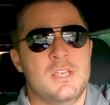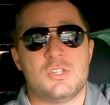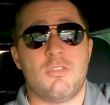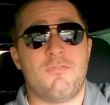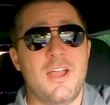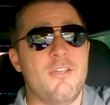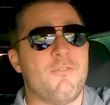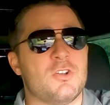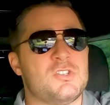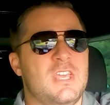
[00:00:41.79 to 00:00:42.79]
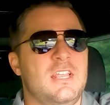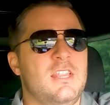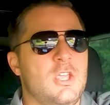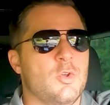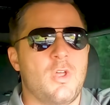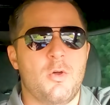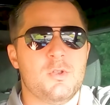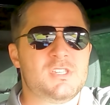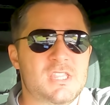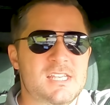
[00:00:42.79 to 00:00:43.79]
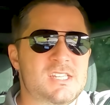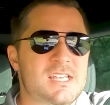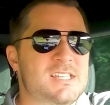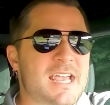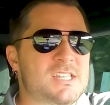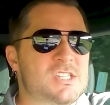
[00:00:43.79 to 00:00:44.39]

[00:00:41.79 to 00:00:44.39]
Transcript: So the very first thing that you'll notice, this is a